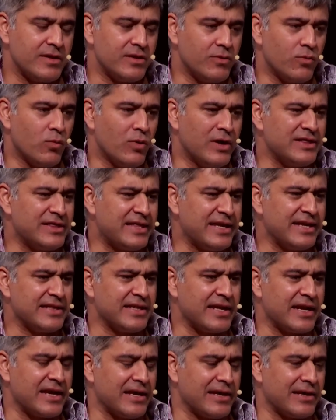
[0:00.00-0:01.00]
One thing
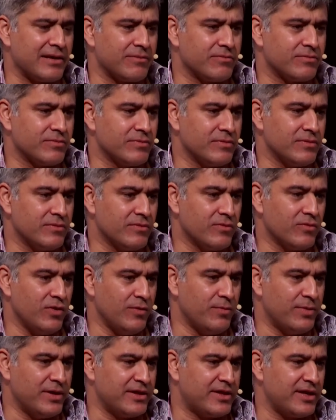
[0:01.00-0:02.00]
that we've
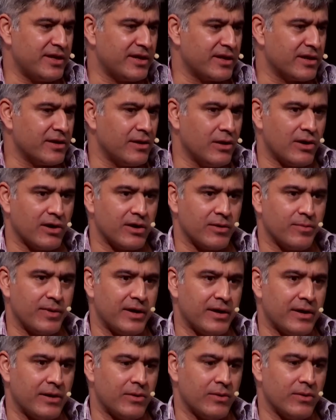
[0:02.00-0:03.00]
been thinking a lot
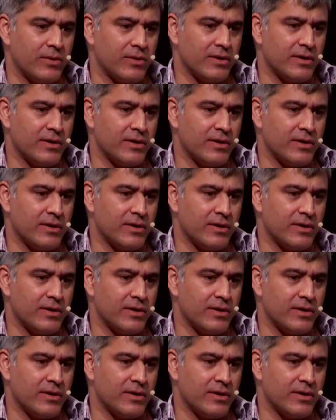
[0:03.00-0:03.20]
about